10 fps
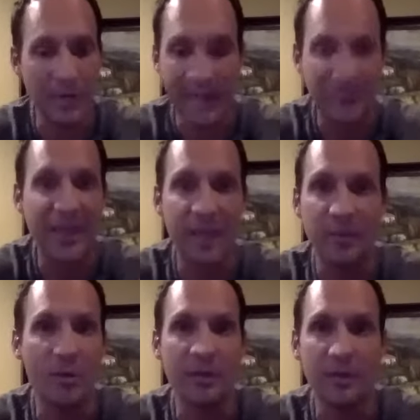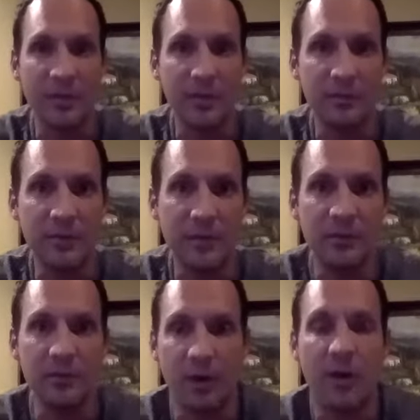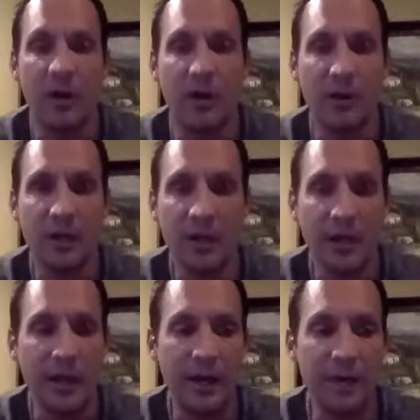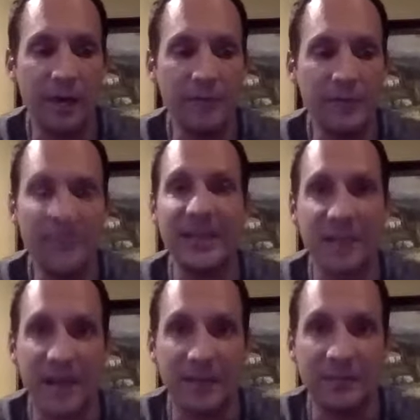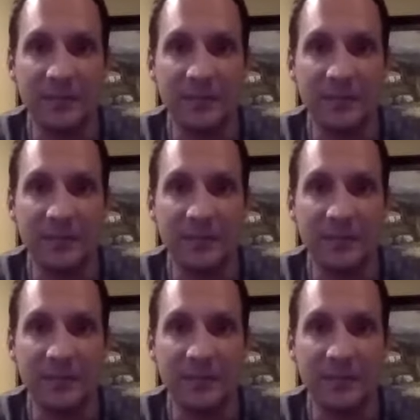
at that moment that you are um, at that time.